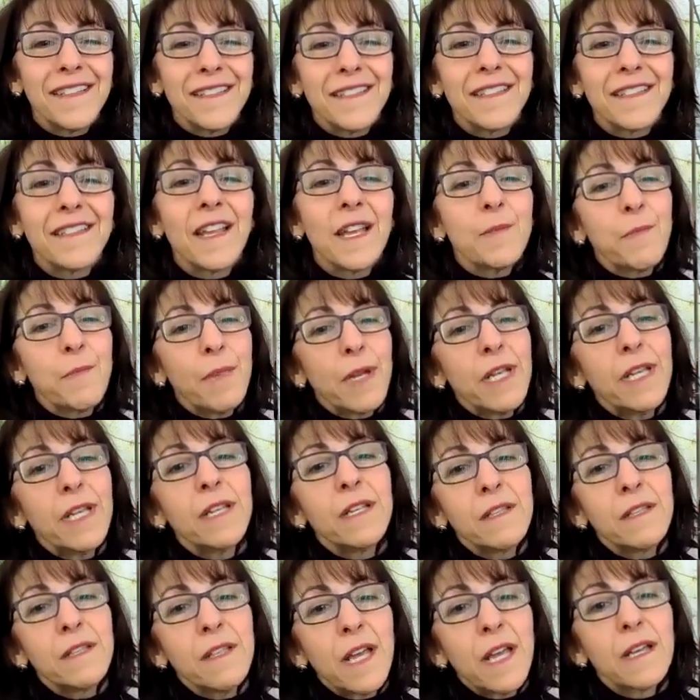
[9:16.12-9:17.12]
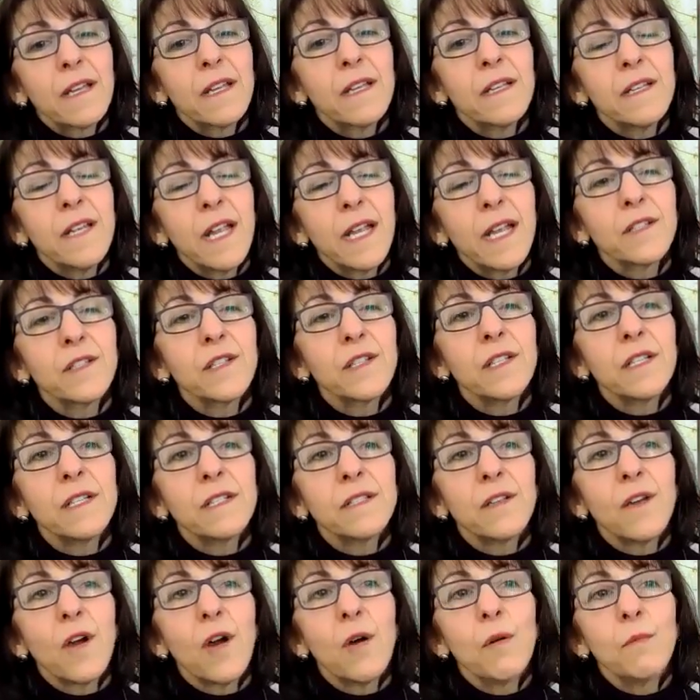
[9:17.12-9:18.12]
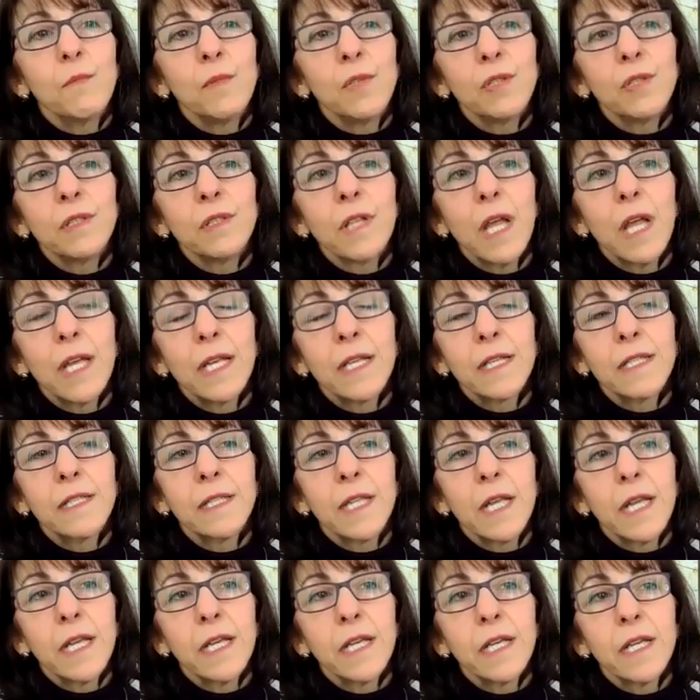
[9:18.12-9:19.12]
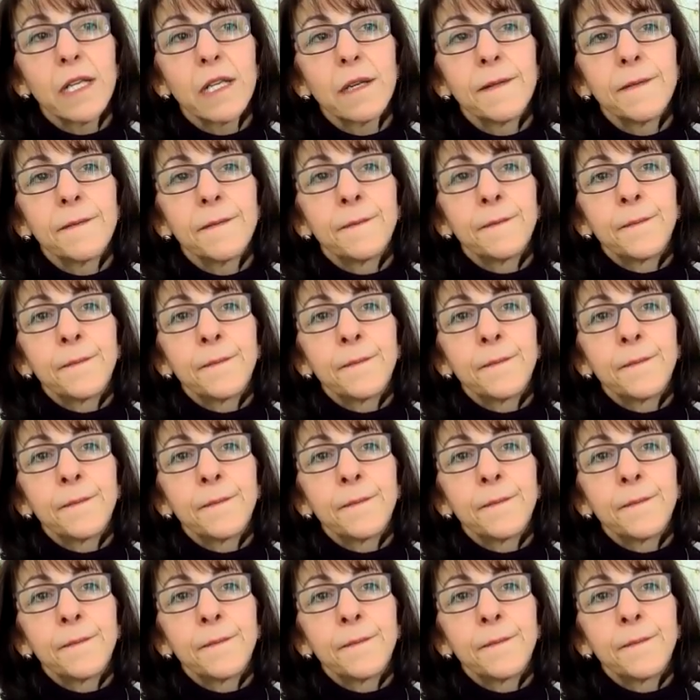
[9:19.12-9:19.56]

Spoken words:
It's like making that connection. It's almost like saying,